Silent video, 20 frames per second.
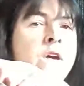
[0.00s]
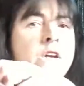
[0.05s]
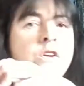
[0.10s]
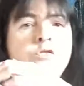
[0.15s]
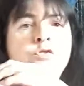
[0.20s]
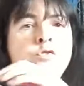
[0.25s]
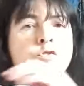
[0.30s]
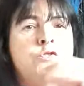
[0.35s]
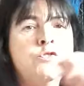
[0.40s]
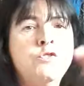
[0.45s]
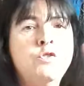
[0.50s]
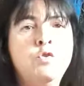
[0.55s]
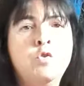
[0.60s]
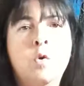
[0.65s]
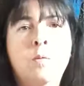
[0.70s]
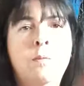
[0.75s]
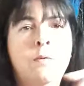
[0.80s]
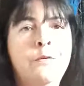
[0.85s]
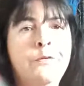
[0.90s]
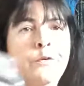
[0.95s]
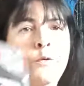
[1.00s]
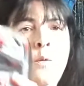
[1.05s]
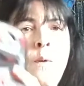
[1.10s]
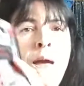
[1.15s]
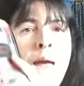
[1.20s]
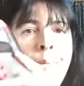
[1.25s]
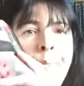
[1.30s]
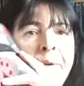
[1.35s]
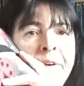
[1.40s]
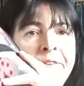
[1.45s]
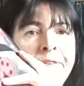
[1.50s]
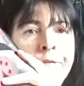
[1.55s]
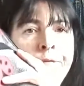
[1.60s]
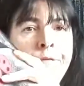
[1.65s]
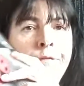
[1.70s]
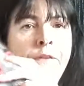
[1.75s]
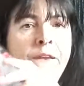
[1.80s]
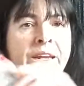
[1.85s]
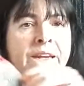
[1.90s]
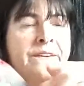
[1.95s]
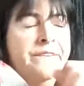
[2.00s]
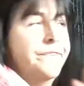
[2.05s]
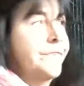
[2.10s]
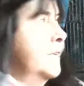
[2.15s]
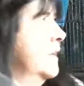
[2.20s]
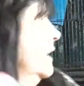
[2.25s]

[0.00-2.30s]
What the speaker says: just a normal square piece of fleece.